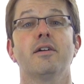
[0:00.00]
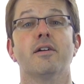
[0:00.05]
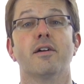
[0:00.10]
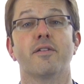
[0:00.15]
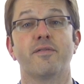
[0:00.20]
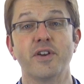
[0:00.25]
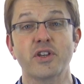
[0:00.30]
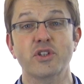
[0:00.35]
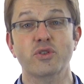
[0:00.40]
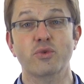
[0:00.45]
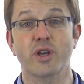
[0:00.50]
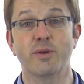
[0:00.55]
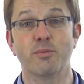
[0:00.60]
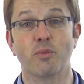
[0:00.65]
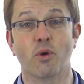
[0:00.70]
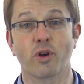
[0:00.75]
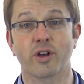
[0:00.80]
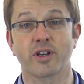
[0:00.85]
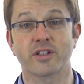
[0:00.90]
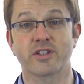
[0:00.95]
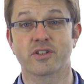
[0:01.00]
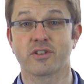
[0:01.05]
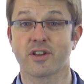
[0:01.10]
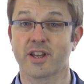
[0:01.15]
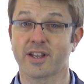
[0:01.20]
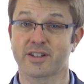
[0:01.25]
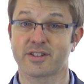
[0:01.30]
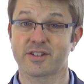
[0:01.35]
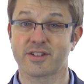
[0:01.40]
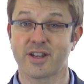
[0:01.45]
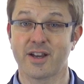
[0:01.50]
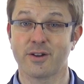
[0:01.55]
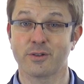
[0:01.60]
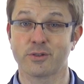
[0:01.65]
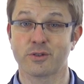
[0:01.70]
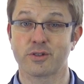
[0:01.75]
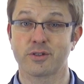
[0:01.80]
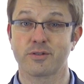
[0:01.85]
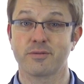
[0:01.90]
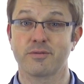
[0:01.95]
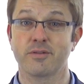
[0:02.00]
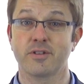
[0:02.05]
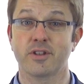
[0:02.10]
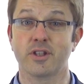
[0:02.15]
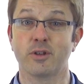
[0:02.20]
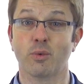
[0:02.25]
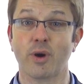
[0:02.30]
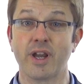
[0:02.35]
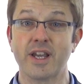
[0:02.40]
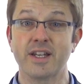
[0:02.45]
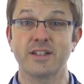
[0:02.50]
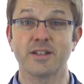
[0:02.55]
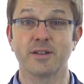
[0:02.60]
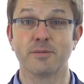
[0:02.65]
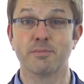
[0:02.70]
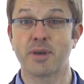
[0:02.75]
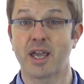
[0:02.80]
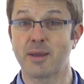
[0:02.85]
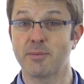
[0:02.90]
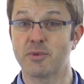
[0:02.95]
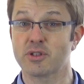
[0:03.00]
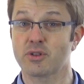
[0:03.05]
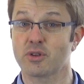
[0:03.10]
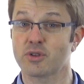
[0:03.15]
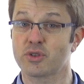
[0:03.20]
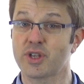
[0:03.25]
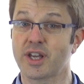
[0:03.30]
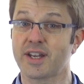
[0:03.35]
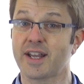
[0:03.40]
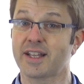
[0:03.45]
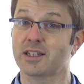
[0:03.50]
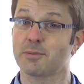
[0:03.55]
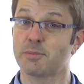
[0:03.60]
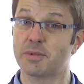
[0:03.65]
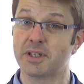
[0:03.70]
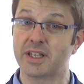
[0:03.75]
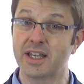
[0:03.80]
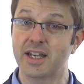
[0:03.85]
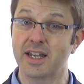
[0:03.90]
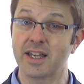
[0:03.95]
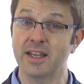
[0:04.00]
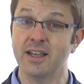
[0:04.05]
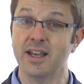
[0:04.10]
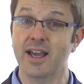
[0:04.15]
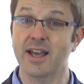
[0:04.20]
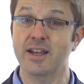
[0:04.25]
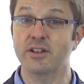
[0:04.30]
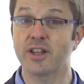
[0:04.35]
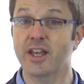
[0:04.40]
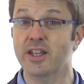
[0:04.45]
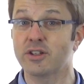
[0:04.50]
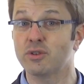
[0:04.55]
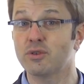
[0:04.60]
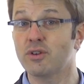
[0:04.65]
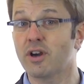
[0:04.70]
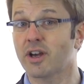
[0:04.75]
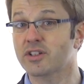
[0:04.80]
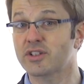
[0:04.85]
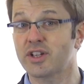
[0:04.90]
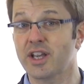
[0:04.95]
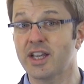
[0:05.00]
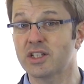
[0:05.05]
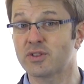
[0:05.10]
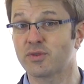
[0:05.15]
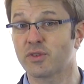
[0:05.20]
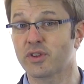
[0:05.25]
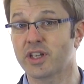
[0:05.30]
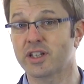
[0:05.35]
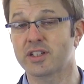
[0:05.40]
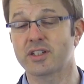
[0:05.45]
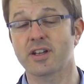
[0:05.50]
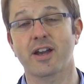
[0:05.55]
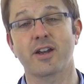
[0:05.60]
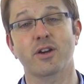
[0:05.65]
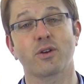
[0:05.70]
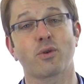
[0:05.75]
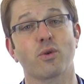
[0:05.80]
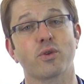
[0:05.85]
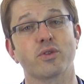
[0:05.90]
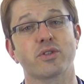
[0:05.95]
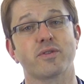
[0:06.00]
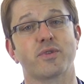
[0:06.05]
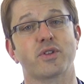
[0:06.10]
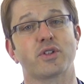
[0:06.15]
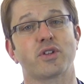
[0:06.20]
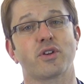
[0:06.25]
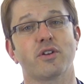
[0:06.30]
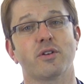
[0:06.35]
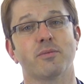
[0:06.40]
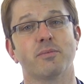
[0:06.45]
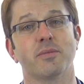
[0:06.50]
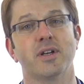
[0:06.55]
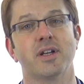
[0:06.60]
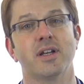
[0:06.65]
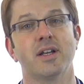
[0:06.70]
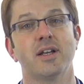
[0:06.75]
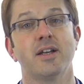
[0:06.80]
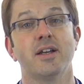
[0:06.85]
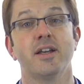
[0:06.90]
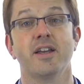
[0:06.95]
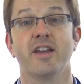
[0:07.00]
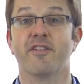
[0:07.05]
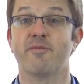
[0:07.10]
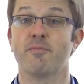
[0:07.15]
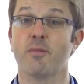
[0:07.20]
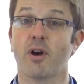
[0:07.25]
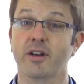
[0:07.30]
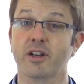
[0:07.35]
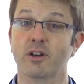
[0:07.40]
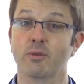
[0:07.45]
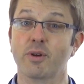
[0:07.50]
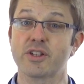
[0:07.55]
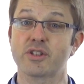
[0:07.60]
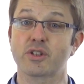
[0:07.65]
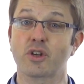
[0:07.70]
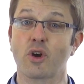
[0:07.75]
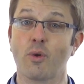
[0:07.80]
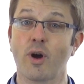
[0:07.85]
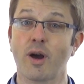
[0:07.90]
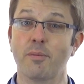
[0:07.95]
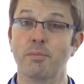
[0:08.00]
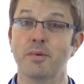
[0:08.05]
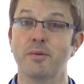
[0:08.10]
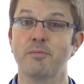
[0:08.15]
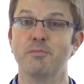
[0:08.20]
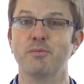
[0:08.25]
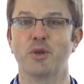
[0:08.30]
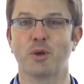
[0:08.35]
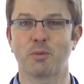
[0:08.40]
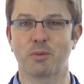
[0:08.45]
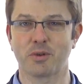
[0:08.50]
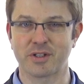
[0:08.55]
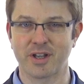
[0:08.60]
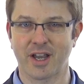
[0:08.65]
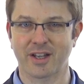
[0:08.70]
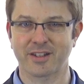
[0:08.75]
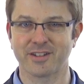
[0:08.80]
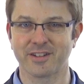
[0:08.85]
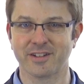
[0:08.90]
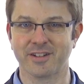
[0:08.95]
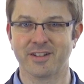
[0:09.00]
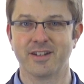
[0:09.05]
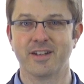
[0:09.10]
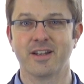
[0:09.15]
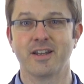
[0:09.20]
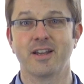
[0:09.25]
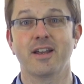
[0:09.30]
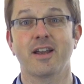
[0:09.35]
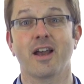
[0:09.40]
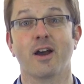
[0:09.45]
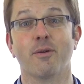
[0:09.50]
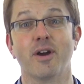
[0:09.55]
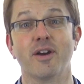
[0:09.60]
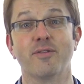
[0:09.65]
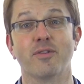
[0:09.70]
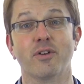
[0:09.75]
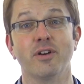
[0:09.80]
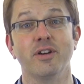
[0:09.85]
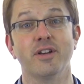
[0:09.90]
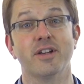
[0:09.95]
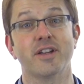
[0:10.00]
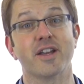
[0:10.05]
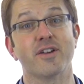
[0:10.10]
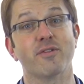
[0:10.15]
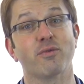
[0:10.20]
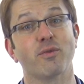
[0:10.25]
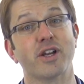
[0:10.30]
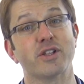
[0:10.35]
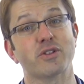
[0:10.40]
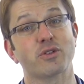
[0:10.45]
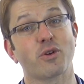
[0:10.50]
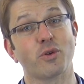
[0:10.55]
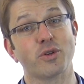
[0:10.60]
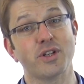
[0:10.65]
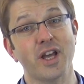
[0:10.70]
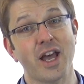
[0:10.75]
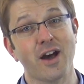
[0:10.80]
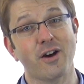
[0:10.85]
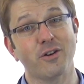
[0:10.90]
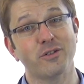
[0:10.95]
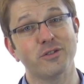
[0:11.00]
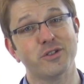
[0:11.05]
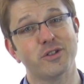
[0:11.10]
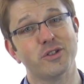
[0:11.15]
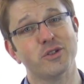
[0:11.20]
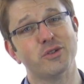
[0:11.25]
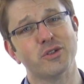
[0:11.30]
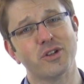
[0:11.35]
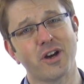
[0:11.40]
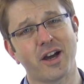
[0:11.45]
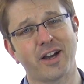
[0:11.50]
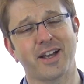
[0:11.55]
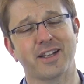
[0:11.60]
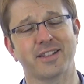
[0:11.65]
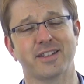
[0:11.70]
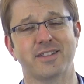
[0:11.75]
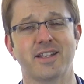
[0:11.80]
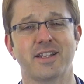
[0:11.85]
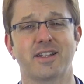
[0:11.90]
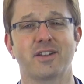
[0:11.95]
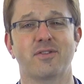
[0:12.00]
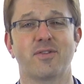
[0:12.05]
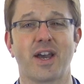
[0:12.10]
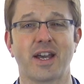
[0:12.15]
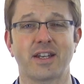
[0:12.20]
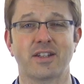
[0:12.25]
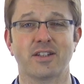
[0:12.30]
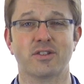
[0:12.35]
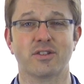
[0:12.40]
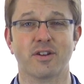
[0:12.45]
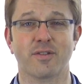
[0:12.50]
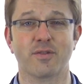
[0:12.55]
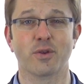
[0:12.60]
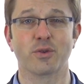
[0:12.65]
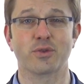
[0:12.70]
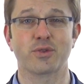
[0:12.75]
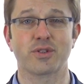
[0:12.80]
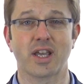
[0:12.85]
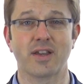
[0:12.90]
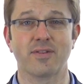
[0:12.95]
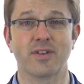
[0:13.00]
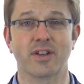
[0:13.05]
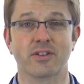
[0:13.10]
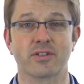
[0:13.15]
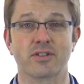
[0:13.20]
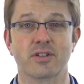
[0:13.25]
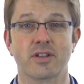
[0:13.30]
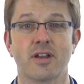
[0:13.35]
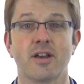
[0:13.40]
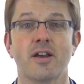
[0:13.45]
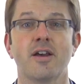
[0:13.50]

A fixed rate mortgage is like it sounds. The rate and payments are set at the beginning and they do not change for the entire course of the term. If market rates go up, you're protected. However, if rates go down, you do not get to take advantage of those savings.